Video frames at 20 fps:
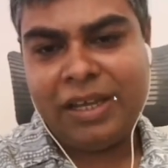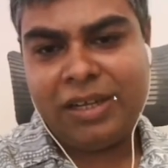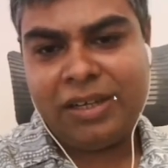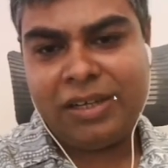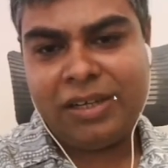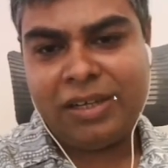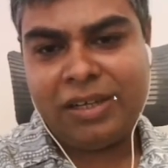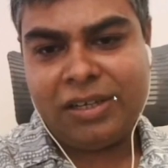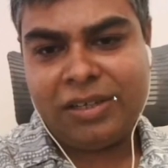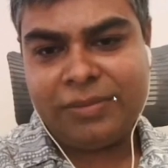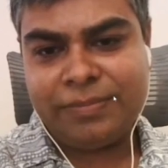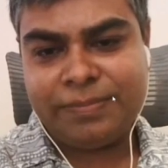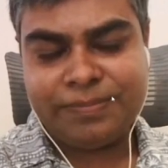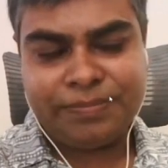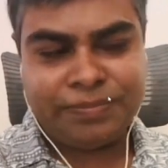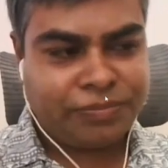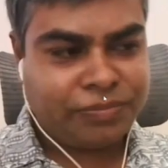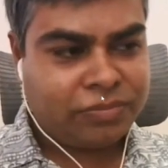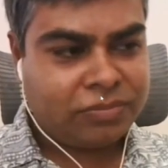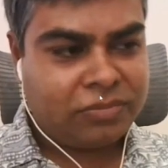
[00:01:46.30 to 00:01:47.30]
and
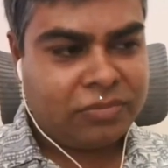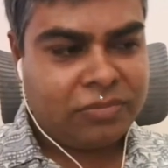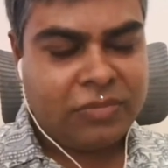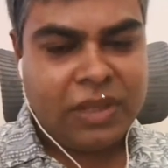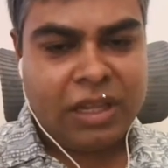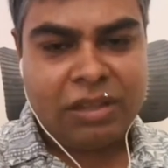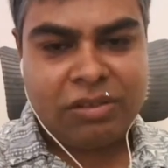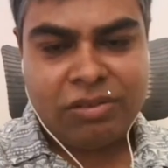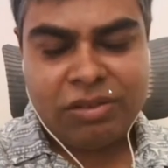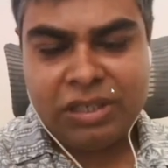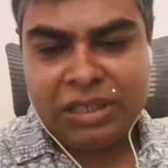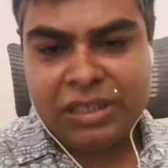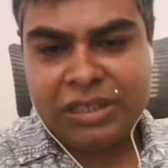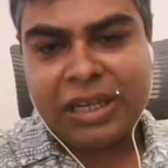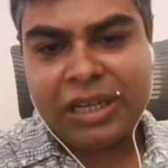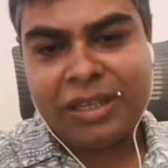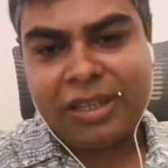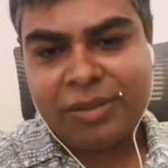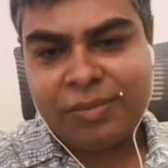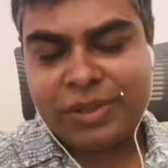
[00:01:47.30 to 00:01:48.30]
so these
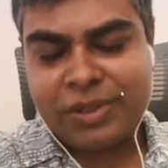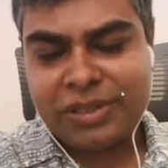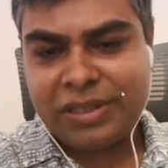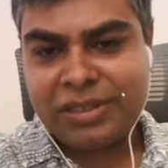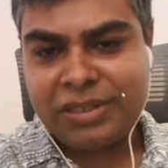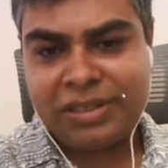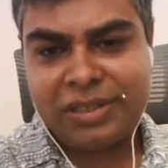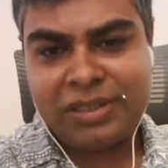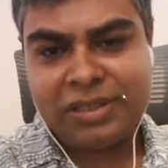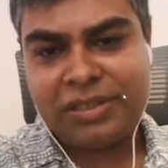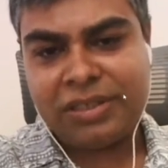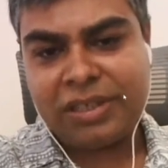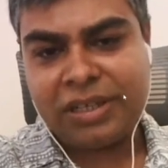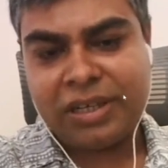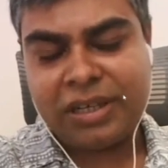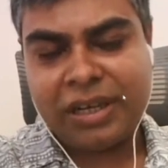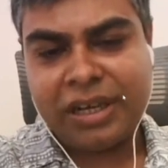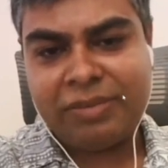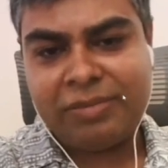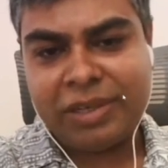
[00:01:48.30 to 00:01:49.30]
are the businesses
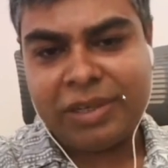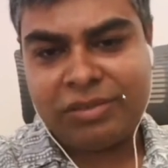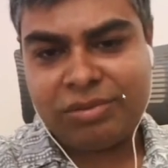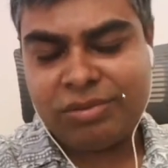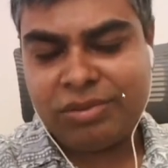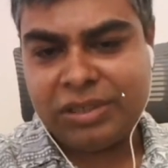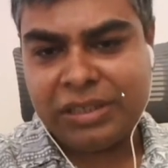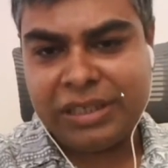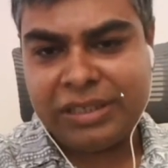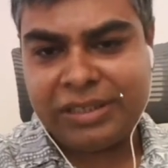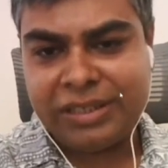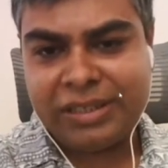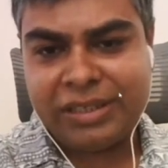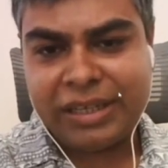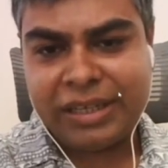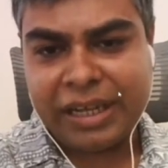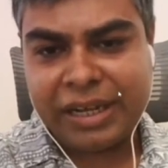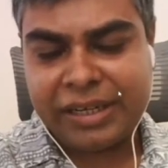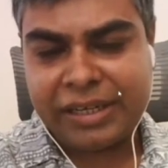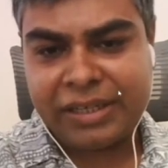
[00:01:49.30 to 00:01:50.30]
I'm associated
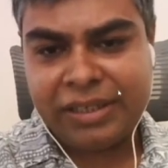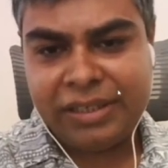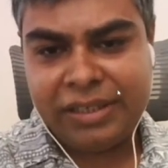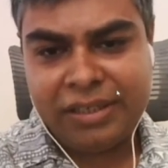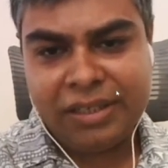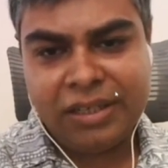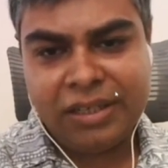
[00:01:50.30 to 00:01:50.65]
directly.